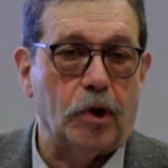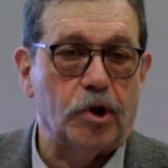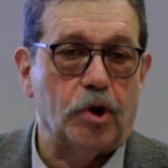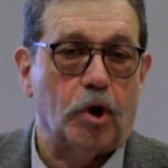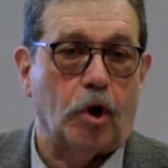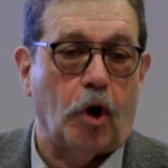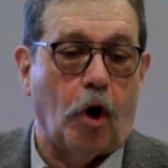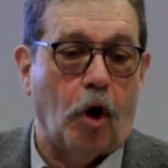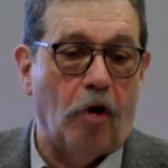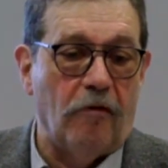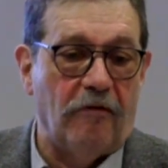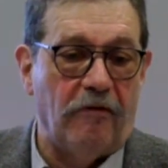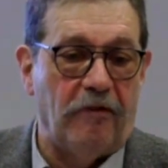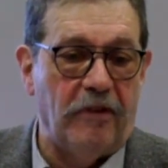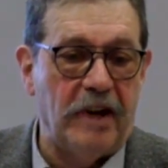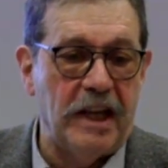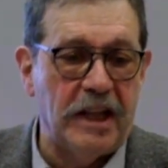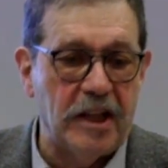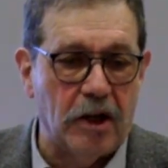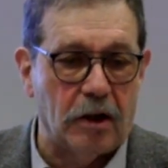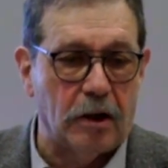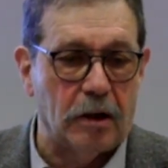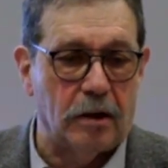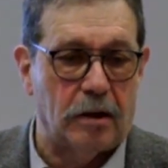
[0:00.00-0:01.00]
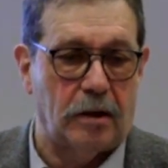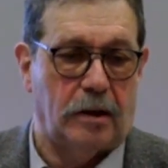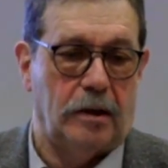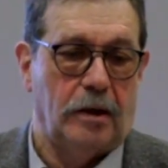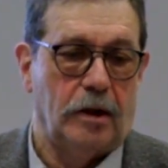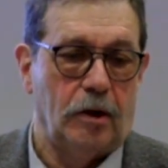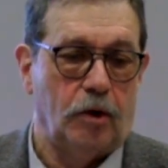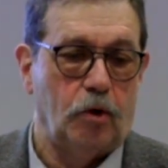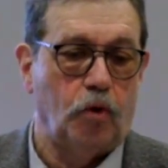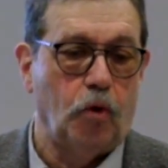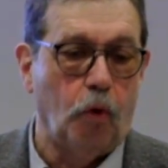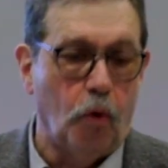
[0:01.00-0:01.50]
was a convenient
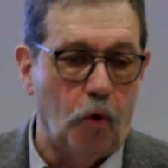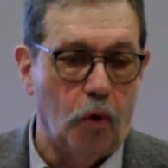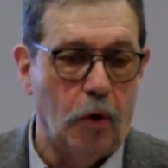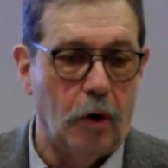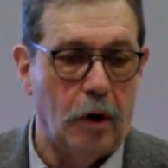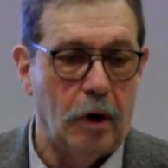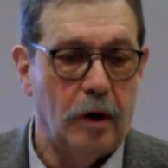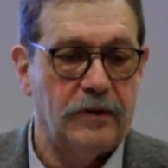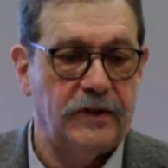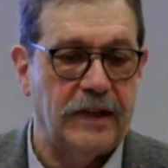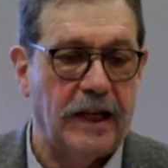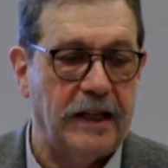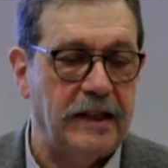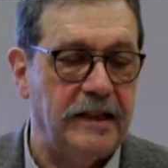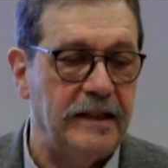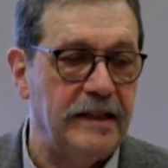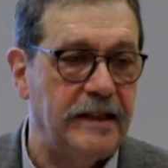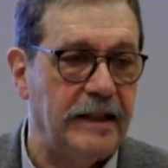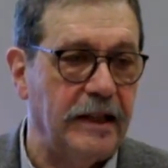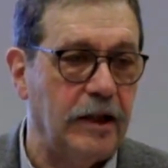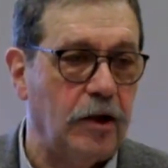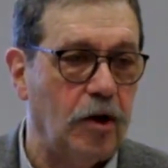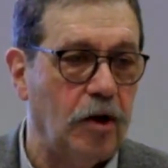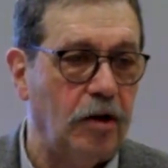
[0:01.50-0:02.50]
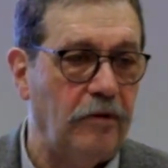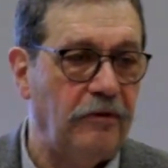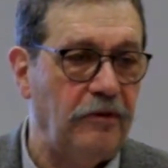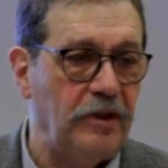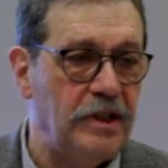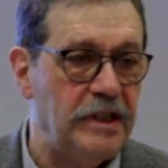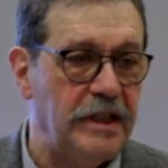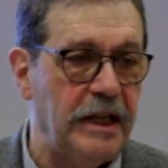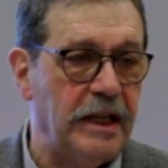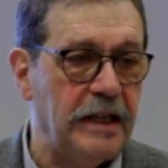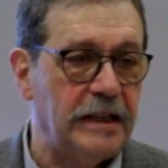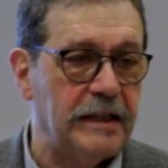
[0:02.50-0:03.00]
tool, statistical
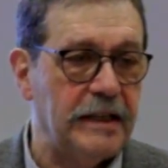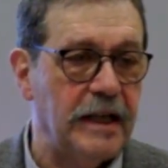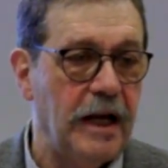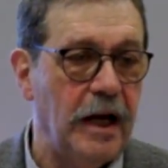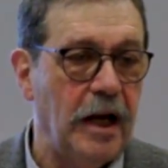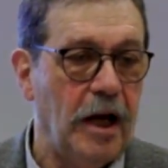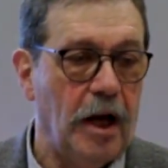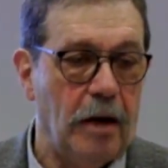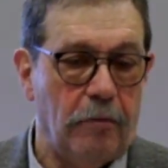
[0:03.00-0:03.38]
physics,